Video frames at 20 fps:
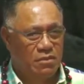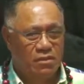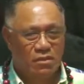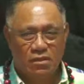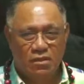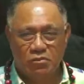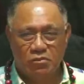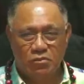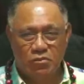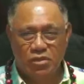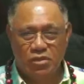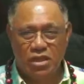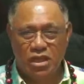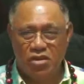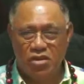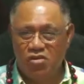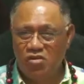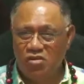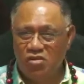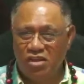We
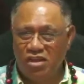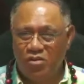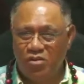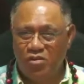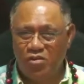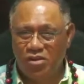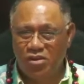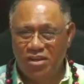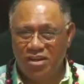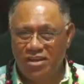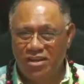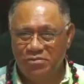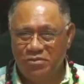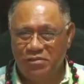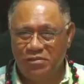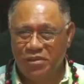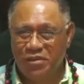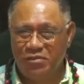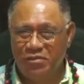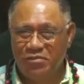cannot organize
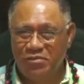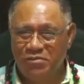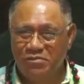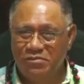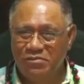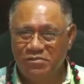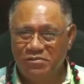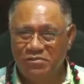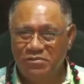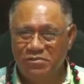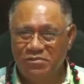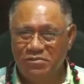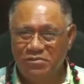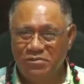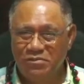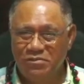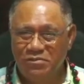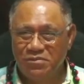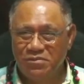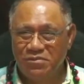revival.
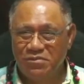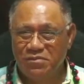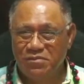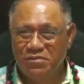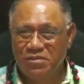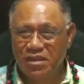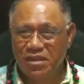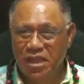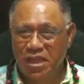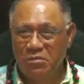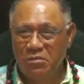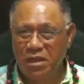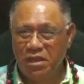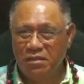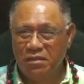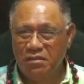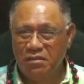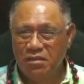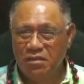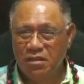Amen?
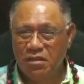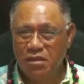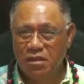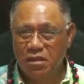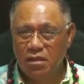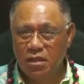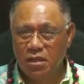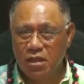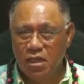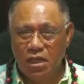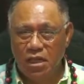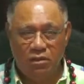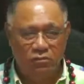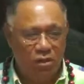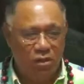Revival